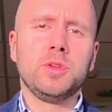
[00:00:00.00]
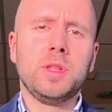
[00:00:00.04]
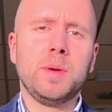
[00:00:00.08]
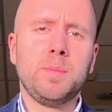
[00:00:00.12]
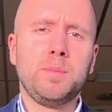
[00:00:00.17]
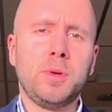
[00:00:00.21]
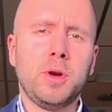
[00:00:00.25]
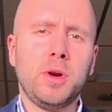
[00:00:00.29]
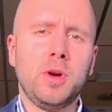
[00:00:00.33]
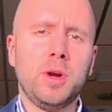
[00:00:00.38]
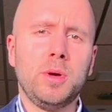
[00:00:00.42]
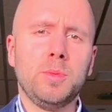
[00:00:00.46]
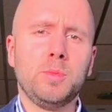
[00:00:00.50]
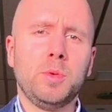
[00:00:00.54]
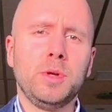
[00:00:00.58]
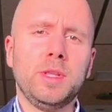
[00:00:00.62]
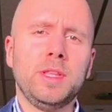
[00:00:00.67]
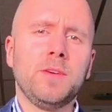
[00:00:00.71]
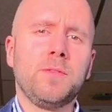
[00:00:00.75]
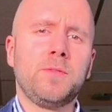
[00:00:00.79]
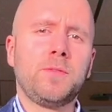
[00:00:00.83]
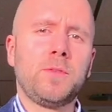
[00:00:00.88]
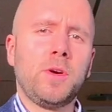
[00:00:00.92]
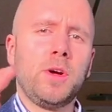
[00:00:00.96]
the berm with
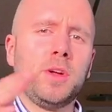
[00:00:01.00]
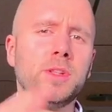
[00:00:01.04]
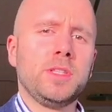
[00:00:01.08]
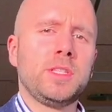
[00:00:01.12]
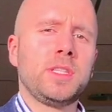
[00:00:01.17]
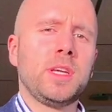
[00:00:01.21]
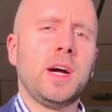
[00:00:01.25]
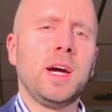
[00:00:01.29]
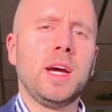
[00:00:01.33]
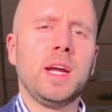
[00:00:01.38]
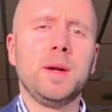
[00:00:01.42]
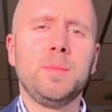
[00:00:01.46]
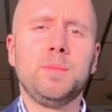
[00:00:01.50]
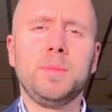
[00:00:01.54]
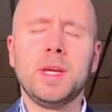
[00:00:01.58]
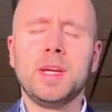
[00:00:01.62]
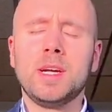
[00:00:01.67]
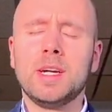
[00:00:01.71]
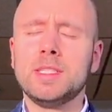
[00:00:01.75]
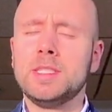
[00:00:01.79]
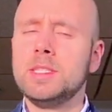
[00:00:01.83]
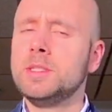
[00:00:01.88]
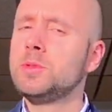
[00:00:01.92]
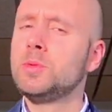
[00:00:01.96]
your front tire,
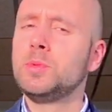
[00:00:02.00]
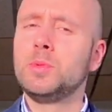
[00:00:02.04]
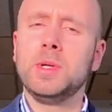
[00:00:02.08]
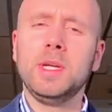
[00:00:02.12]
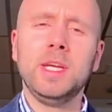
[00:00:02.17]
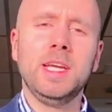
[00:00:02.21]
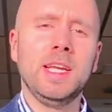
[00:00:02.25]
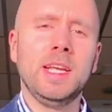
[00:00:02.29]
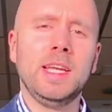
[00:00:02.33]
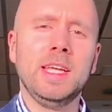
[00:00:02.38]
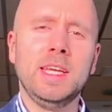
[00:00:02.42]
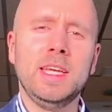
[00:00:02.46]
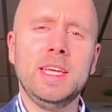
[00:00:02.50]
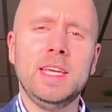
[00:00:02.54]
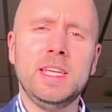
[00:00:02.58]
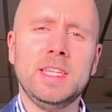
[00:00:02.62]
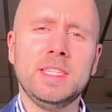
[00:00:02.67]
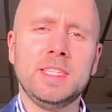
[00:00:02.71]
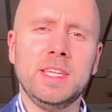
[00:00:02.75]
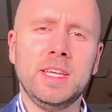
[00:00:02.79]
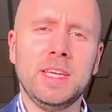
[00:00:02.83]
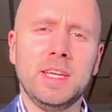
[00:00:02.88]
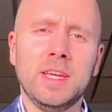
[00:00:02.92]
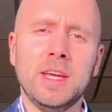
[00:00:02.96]
because it's really
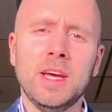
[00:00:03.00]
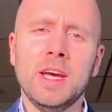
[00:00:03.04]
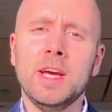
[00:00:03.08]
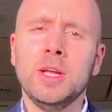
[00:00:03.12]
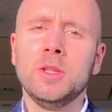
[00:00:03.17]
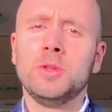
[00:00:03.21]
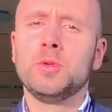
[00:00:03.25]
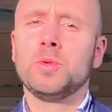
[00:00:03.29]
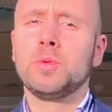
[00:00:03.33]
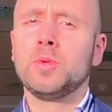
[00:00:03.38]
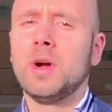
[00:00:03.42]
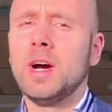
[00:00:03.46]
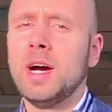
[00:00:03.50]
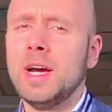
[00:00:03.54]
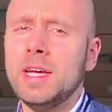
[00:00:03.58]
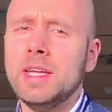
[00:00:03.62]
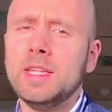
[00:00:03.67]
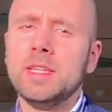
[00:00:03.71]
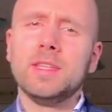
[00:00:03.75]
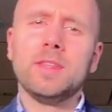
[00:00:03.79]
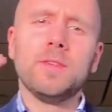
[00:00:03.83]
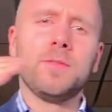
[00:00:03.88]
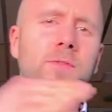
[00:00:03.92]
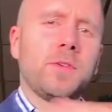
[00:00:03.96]
easy to
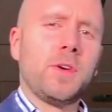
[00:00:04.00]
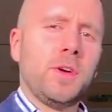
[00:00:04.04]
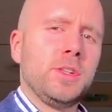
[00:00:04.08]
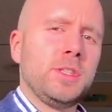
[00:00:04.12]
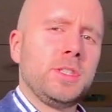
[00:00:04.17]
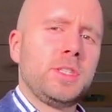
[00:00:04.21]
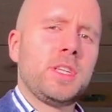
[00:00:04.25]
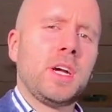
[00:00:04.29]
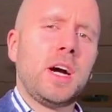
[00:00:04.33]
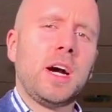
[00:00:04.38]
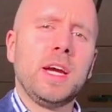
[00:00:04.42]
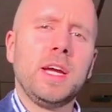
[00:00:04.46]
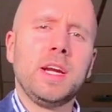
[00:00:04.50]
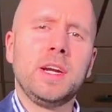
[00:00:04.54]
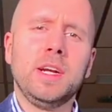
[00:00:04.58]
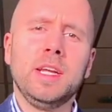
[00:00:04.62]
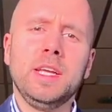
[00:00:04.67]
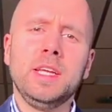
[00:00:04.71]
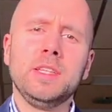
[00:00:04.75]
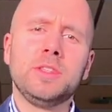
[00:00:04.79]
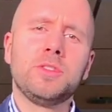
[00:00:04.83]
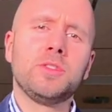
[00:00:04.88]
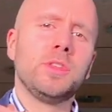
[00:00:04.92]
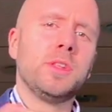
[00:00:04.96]
ride the front tire
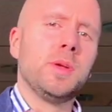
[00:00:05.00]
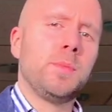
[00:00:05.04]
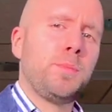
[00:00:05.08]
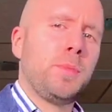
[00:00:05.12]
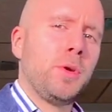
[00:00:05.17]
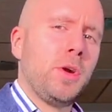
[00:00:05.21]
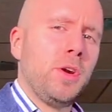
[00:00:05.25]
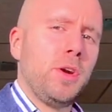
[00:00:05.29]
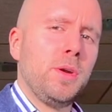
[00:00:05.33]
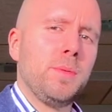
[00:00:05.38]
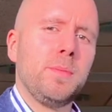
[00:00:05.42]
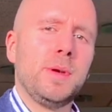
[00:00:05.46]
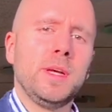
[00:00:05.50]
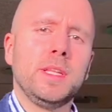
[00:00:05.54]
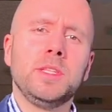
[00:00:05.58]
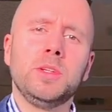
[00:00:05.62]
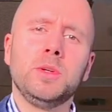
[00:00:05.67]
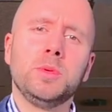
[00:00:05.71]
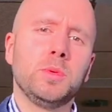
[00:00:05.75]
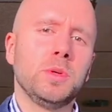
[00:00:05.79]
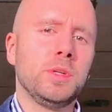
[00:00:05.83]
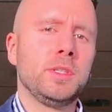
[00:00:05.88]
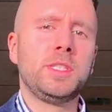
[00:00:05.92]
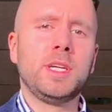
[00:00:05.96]
into the berm and
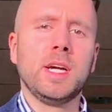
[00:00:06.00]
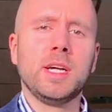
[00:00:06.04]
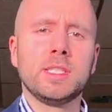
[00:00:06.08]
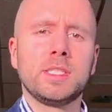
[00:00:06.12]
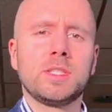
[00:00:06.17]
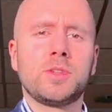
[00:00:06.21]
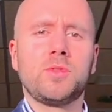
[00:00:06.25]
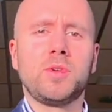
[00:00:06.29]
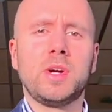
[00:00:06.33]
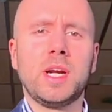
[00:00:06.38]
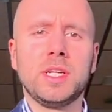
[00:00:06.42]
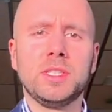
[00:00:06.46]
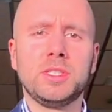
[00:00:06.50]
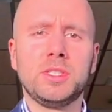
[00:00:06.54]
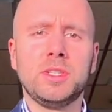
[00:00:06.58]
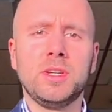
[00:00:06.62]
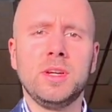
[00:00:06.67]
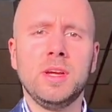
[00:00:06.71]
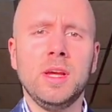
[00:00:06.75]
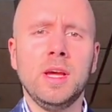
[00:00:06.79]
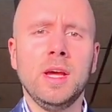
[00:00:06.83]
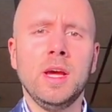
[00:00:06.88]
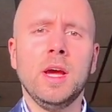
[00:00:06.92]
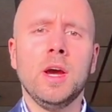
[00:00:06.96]
you will just crash.
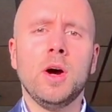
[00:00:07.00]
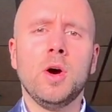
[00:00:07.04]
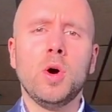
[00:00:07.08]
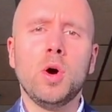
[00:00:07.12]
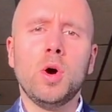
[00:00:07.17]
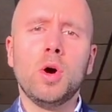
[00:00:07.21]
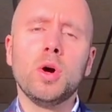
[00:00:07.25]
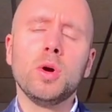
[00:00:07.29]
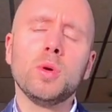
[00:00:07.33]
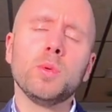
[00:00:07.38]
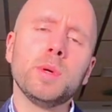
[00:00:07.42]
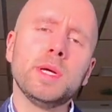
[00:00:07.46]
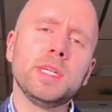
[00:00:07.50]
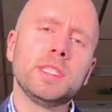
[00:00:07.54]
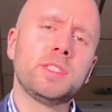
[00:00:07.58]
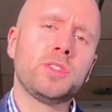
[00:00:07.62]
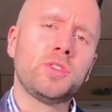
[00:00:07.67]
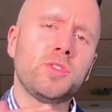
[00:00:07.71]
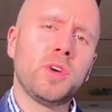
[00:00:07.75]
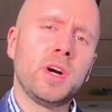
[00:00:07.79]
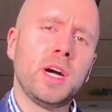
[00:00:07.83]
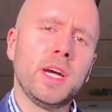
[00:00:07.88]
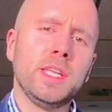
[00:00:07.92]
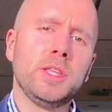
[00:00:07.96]
Always
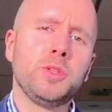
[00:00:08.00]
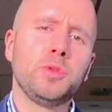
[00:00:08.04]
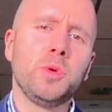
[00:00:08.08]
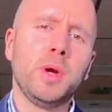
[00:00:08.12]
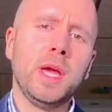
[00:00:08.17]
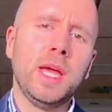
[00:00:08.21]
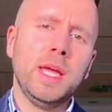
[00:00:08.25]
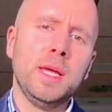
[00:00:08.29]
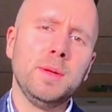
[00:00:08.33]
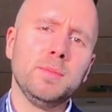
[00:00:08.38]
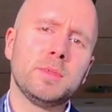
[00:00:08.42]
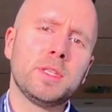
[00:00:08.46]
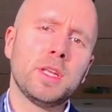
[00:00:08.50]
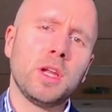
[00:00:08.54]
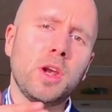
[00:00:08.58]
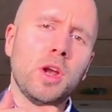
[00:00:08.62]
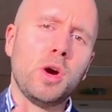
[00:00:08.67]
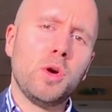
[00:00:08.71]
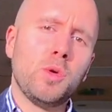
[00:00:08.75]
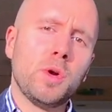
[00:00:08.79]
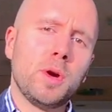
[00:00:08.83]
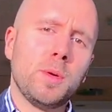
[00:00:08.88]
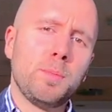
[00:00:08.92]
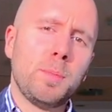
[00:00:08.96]
try to aim the
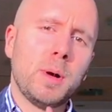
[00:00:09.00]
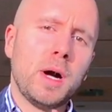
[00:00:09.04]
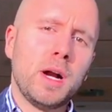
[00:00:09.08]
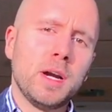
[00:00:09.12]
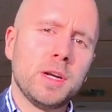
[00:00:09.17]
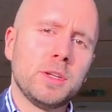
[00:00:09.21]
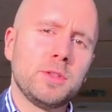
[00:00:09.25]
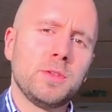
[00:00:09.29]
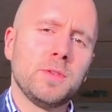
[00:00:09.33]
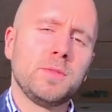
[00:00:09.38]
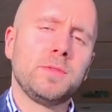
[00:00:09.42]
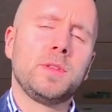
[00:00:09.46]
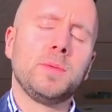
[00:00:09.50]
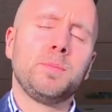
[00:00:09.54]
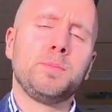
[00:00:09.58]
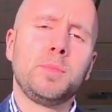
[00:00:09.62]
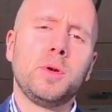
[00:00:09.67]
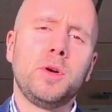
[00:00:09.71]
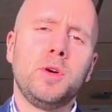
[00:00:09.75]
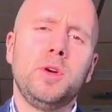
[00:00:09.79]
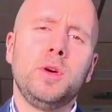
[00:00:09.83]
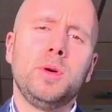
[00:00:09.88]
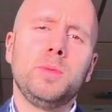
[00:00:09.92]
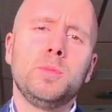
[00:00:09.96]
lower part of the
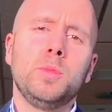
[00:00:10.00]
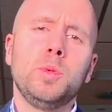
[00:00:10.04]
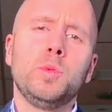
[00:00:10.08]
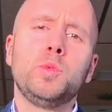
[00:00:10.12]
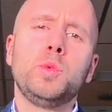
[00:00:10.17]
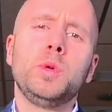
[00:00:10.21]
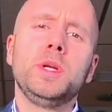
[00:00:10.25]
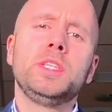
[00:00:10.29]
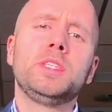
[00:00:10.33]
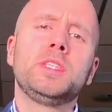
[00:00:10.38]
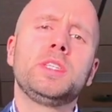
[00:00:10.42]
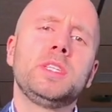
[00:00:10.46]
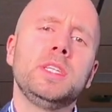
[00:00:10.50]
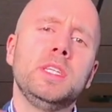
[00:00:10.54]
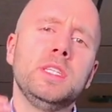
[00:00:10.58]
berm, which